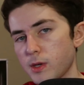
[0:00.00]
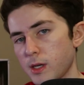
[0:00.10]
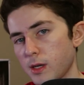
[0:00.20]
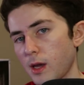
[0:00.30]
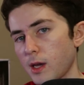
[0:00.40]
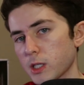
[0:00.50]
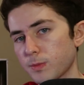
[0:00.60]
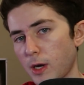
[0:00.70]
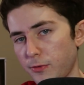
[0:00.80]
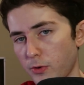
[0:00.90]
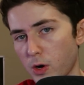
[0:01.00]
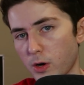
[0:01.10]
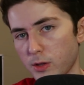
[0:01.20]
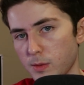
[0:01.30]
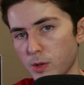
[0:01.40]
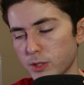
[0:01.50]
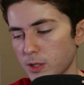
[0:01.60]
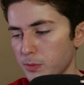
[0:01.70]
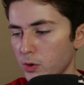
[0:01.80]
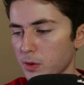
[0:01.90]
to me is by far the most
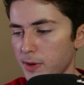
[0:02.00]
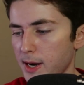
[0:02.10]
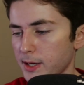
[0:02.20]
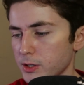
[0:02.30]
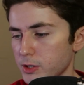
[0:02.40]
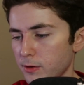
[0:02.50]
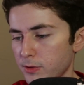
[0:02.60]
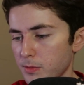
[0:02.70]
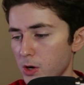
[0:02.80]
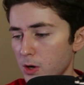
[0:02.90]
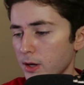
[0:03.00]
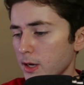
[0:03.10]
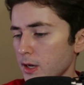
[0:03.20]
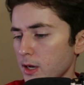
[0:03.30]
important package of them all.